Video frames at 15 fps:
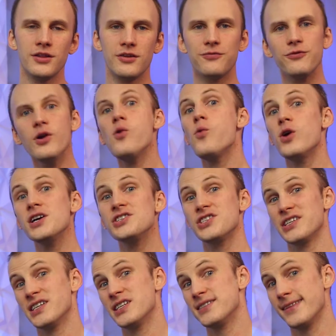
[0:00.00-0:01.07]
The front
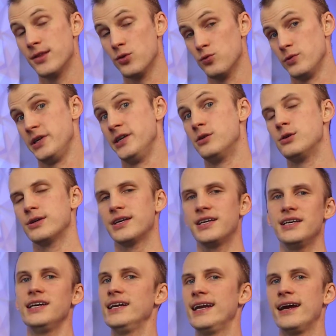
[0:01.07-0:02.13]
wash is the real
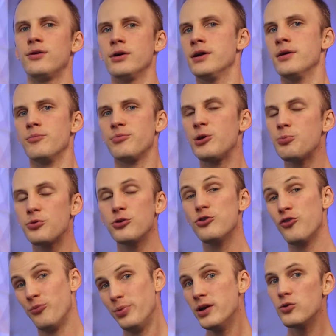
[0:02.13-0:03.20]
key. Now, people
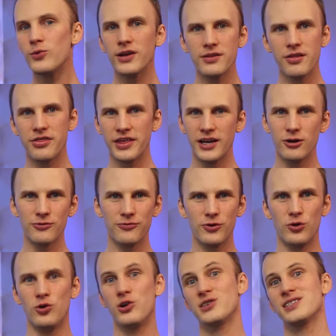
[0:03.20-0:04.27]
who have been around the theater for
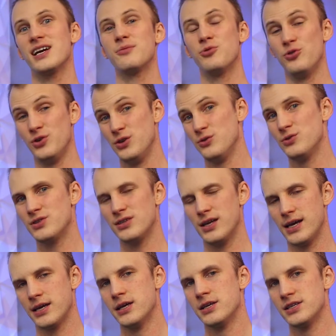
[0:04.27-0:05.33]
a long time, who use
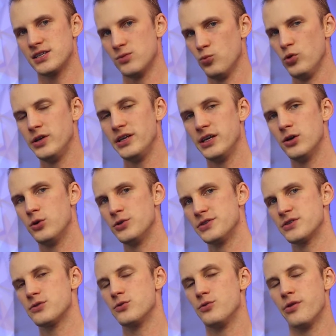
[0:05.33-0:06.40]
like some really old
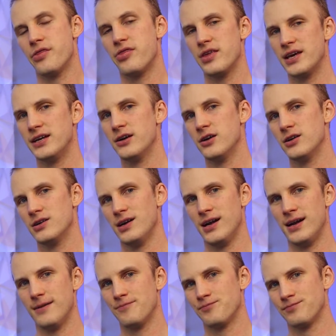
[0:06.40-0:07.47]
school theater,
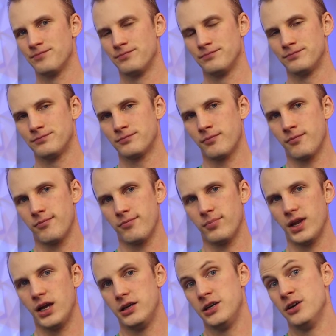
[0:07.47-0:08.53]
um,
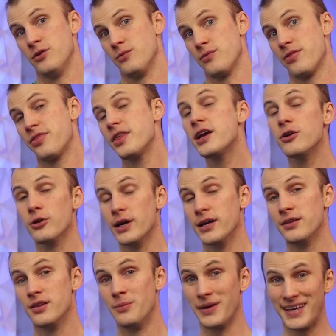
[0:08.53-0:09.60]
you know,
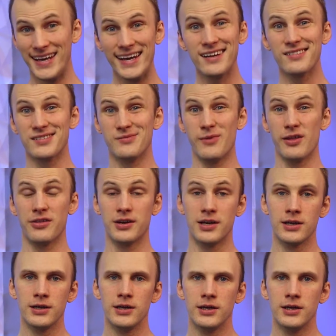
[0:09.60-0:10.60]
theory, the McCandless method,